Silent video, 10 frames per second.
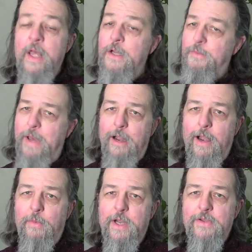That's about all
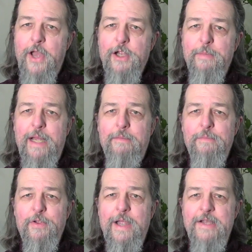I want to talk about.
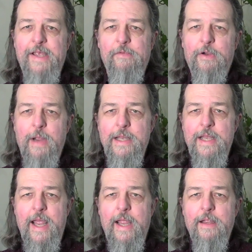You guys have a great
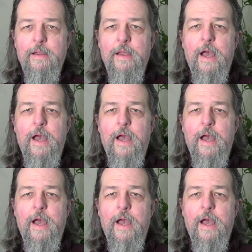day,